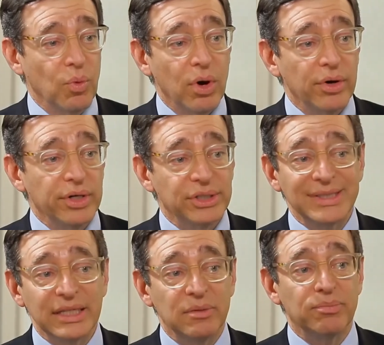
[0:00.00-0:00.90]
Water is
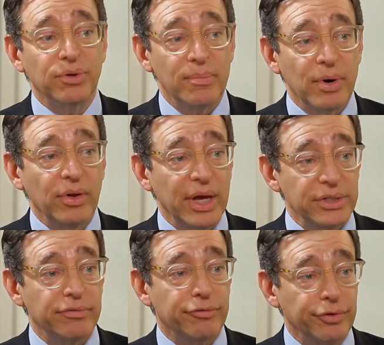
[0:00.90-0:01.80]
seen primarily
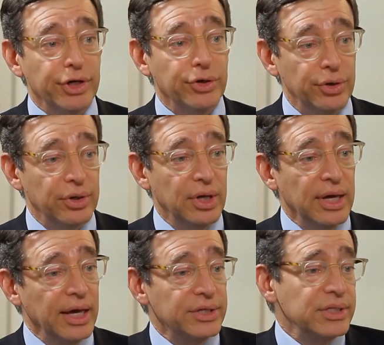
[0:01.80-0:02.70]
as a free good.
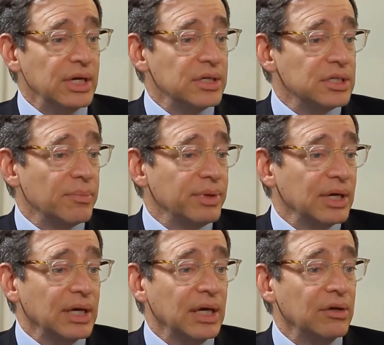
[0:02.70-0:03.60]
It's seen as something
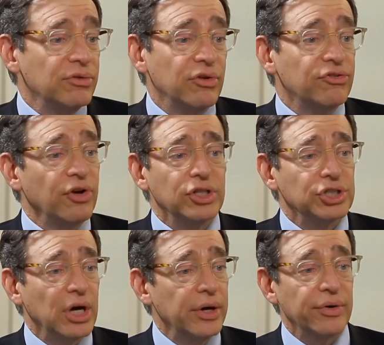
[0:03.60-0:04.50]
akin to
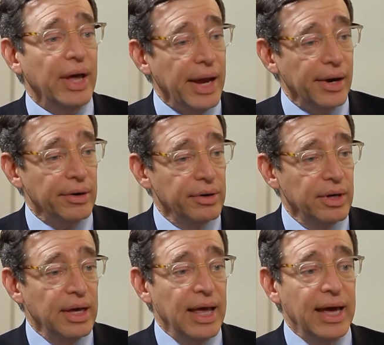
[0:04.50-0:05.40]
sunshine or air.
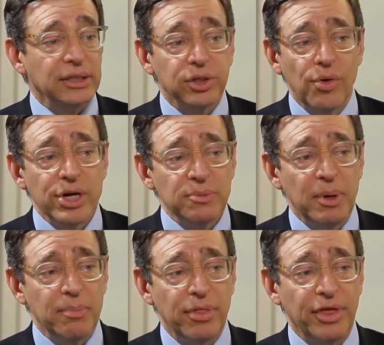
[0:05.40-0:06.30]
And as long as
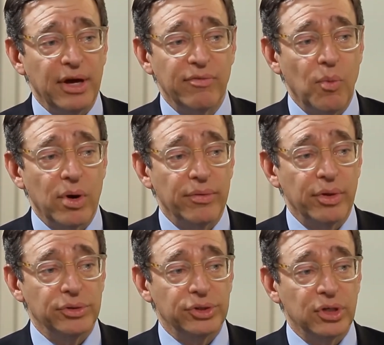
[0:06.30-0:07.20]
people think of water in
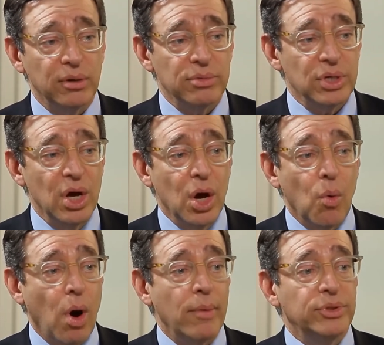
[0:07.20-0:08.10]
those terms,
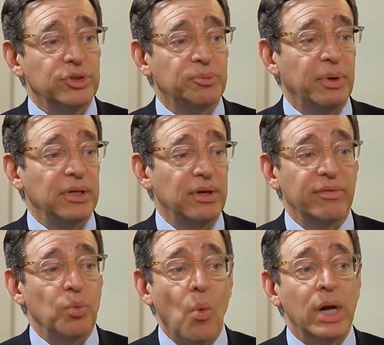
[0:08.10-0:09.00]
why would you spend
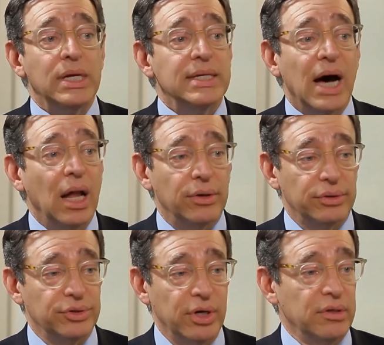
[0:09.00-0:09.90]
even
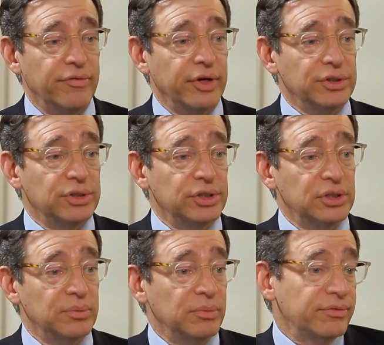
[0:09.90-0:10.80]
$1 trying to fix a
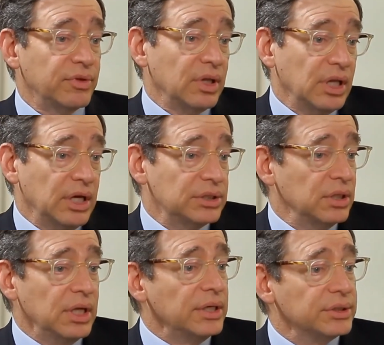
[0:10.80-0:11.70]
system? If it leaks, it
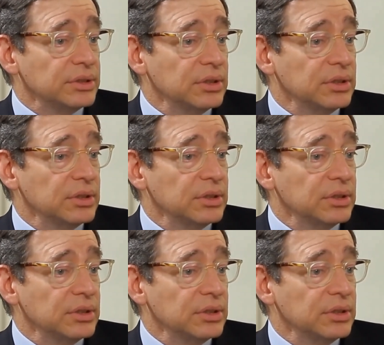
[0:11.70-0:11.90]
leaks.